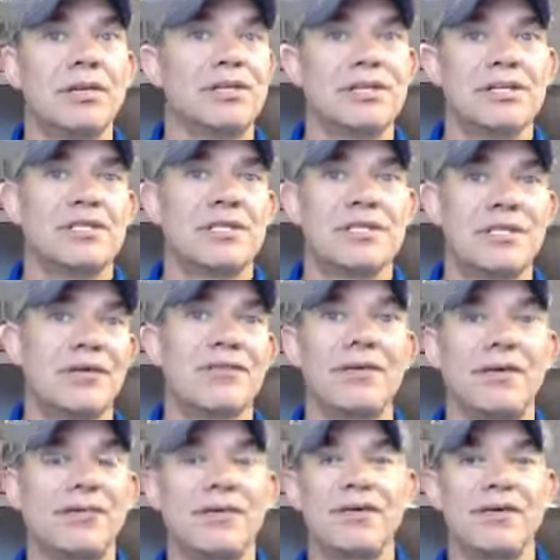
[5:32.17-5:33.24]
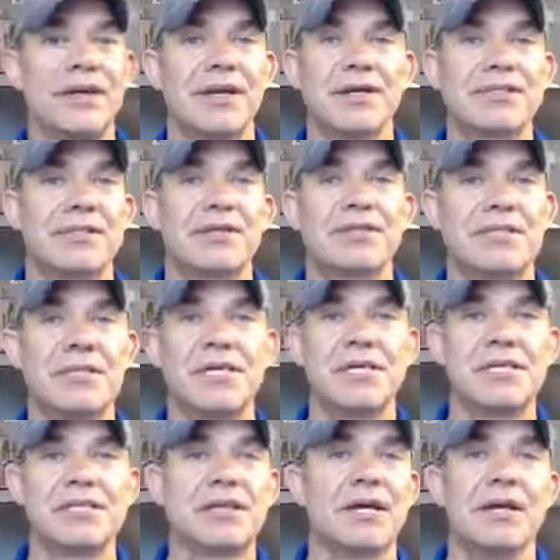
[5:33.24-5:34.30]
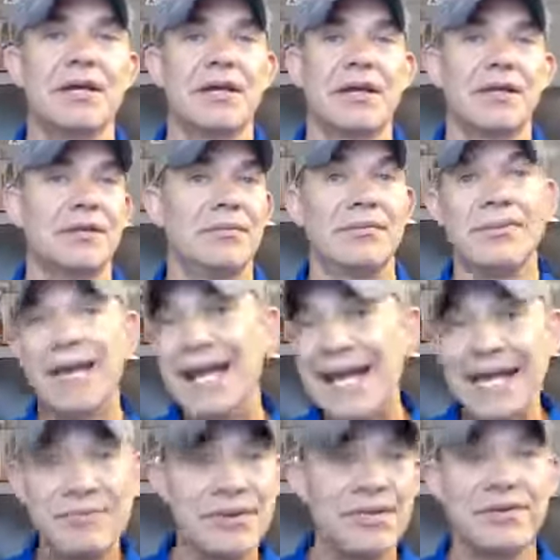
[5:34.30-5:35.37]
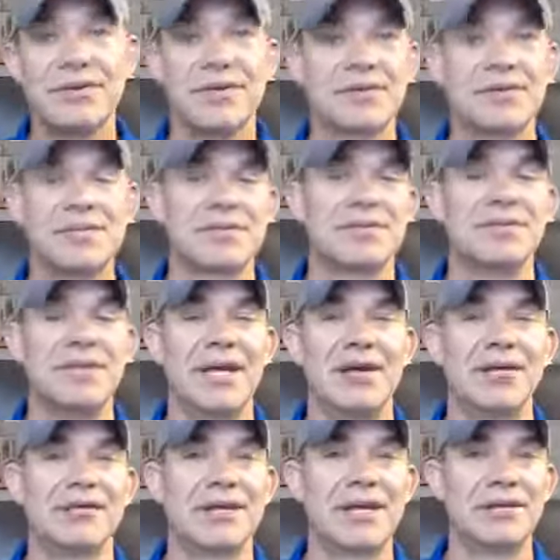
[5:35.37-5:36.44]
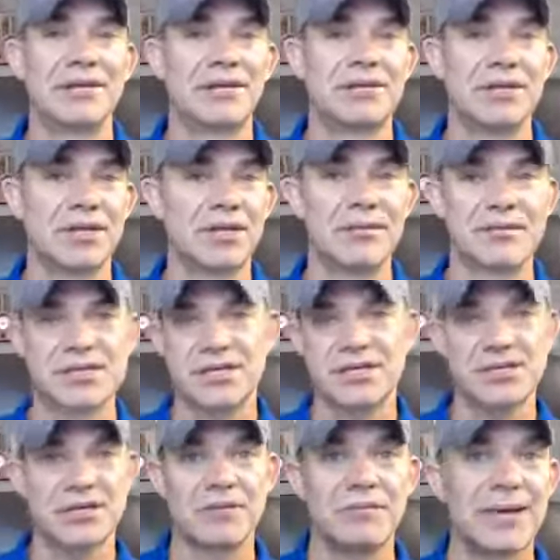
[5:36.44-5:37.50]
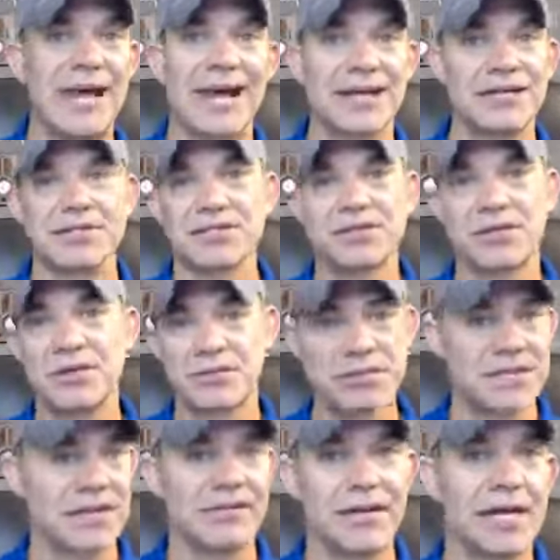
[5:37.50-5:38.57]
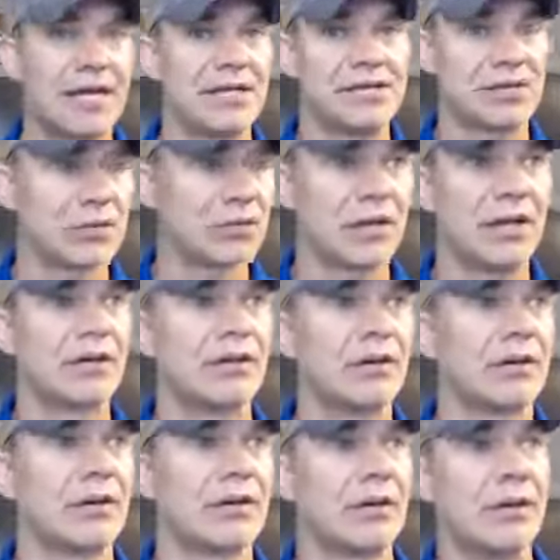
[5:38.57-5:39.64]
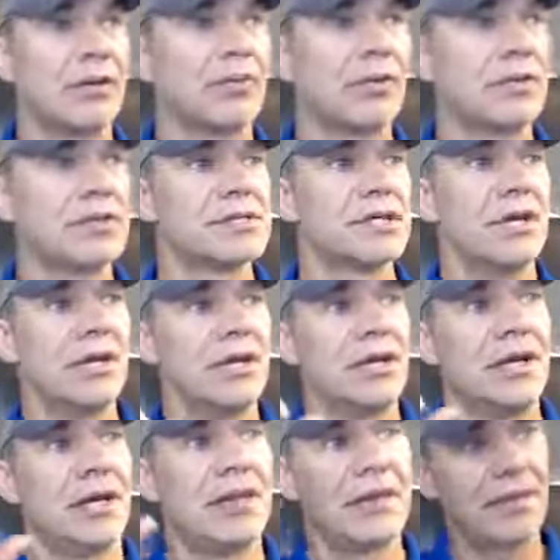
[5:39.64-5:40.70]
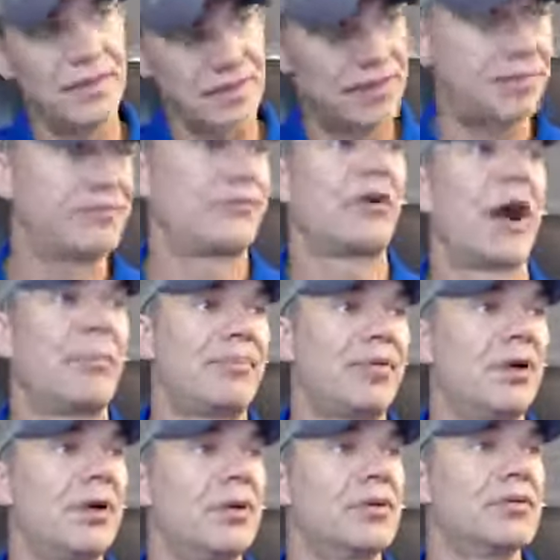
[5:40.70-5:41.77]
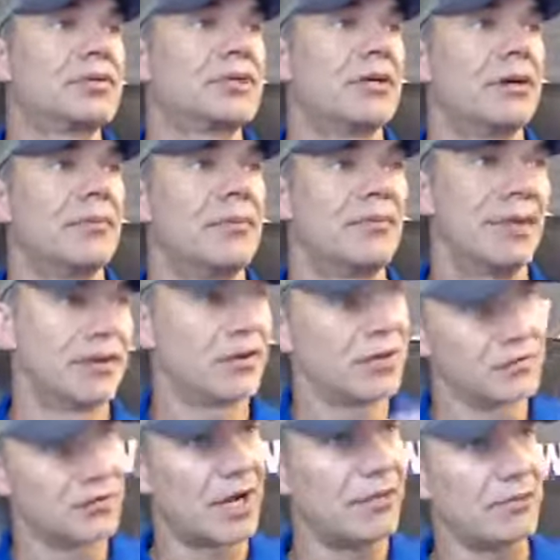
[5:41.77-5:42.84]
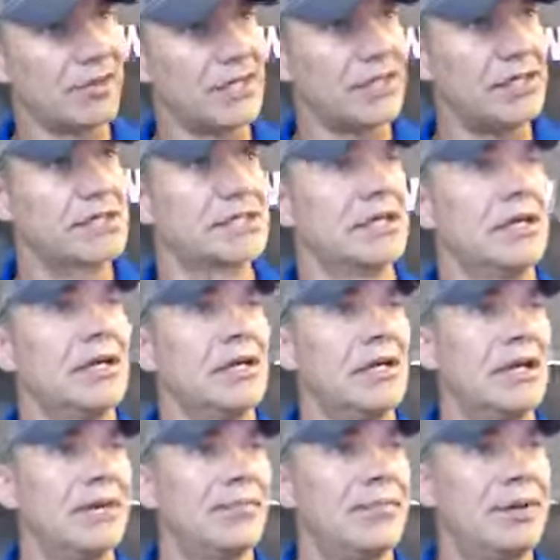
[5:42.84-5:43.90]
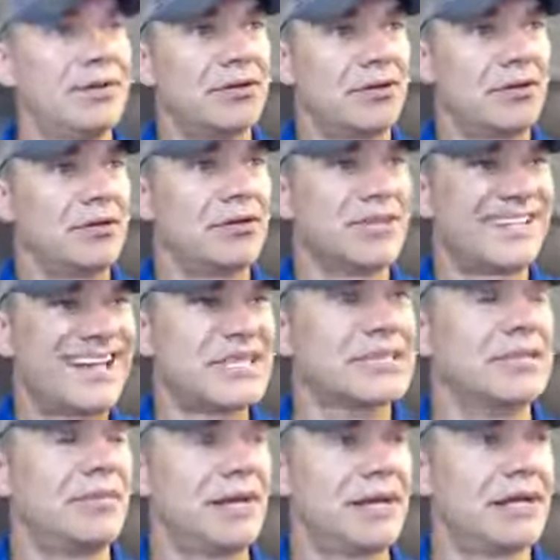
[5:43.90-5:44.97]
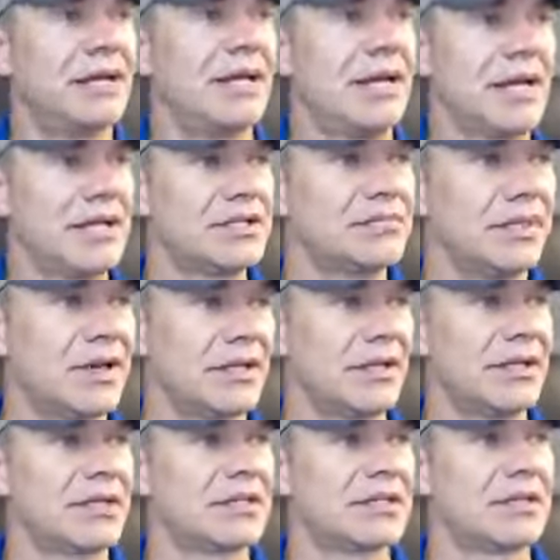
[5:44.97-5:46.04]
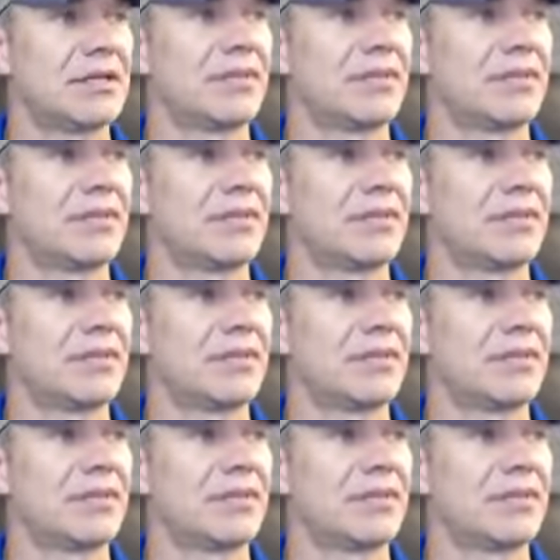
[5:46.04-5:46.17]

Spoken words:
It just says F-150 XLTs. Maybe you can narrow it down to trims like certain package 307As or whatever the number is and drop those, but don't drop these. But you're guesstimating on age buckets.